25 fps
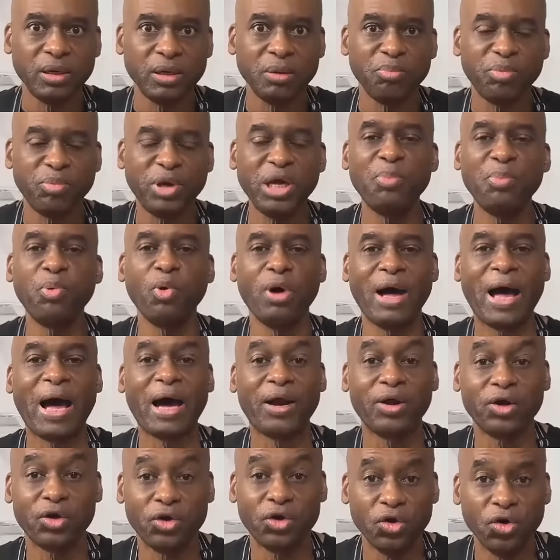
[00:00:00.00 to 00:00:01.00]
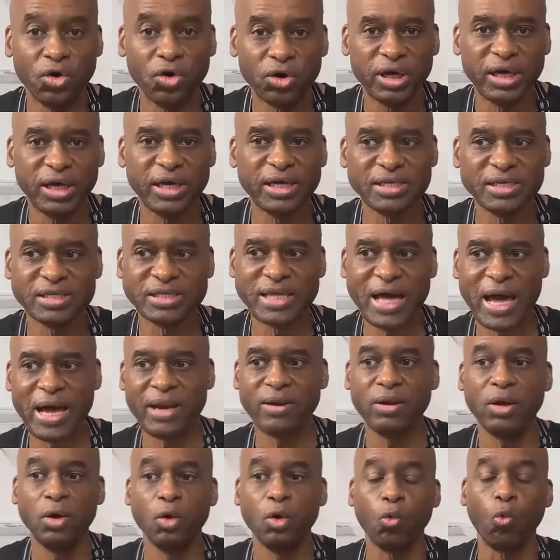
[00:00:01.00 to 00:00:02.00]
people how to cook is
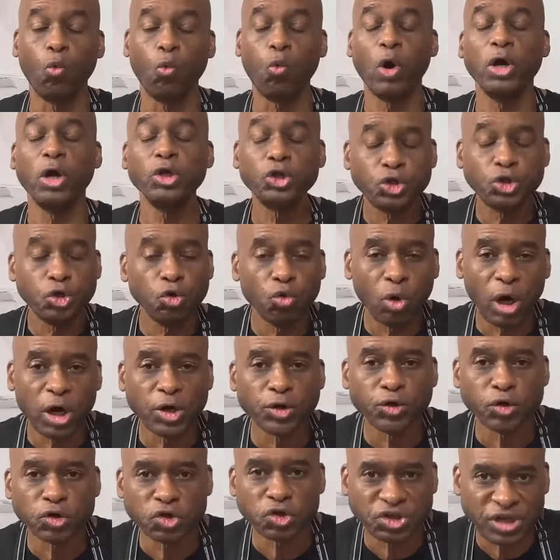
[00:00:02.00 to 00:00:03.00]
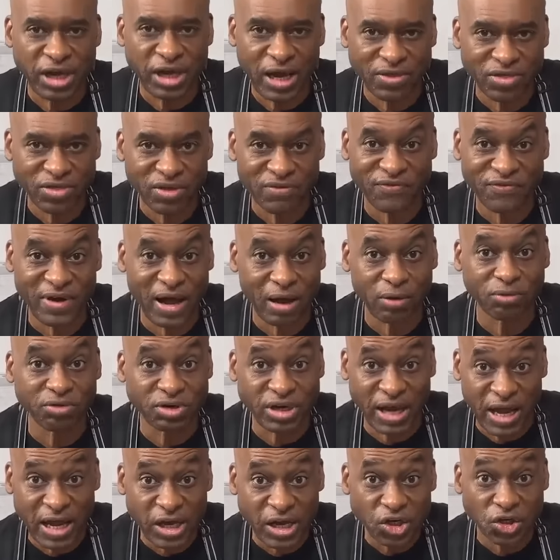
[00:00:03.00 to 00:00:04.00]
that once you understand the
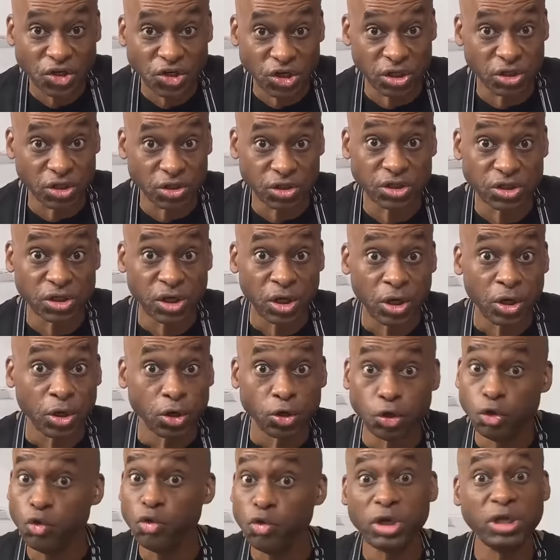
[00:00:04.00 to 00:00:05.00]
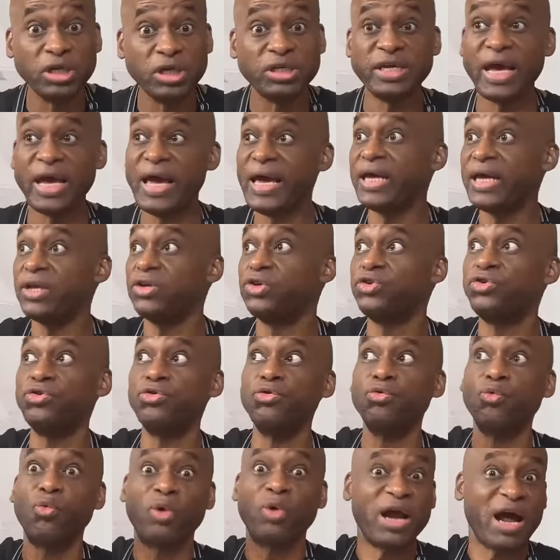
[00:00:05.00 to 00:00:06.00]
foundations, you can take it
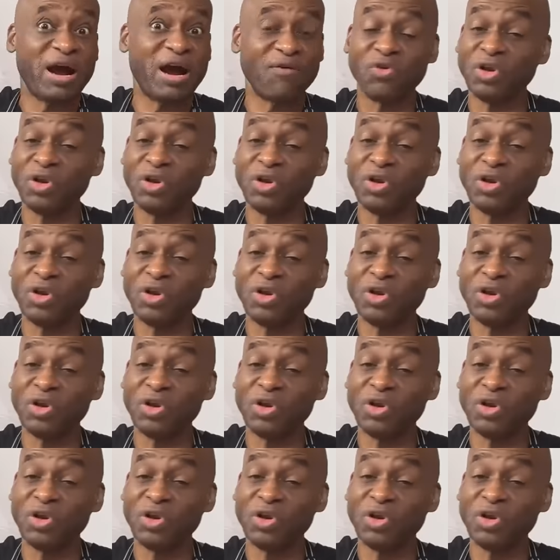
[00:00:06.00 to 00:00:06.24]
to whatever